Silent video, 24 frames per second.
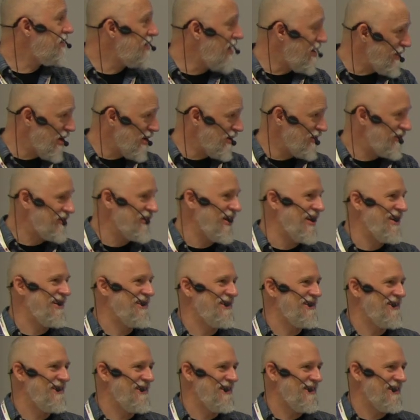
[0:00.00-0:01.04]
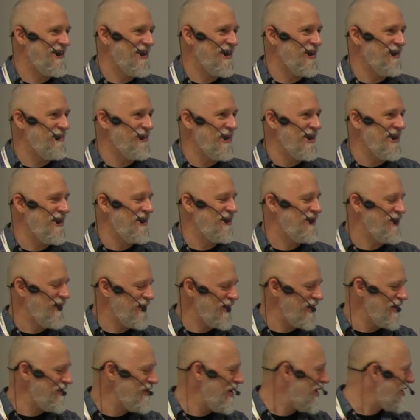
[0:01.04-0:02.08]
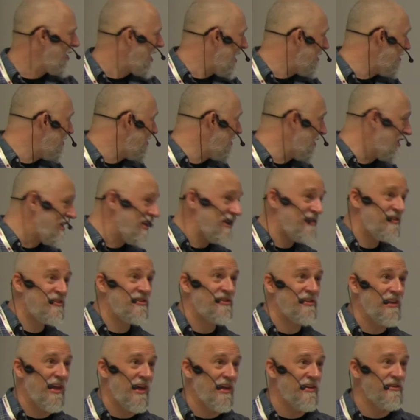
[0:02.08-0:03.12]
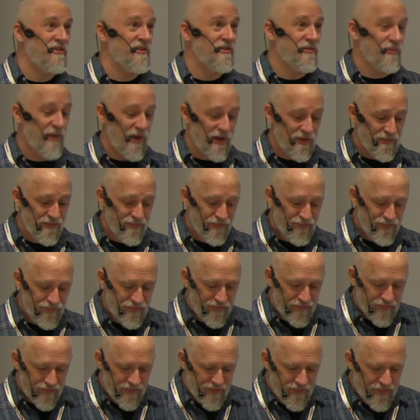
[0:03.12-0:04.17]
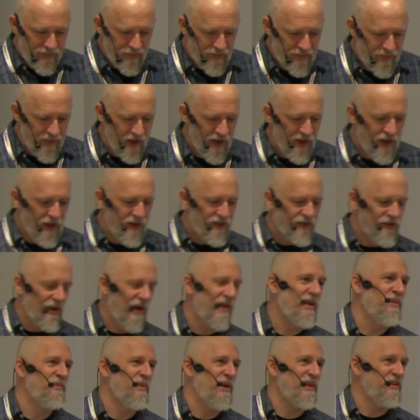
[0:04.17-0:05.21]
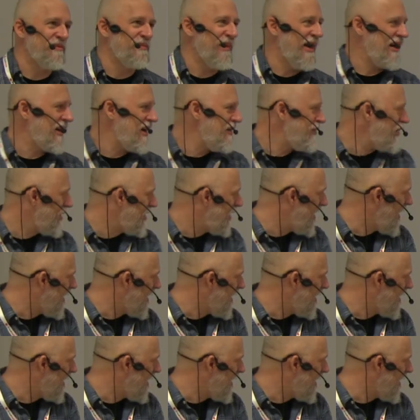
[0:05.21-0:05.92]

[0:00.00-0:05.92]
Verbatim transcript: demo site that I'll be talking about, and to these slides as well. So I can bring this back up at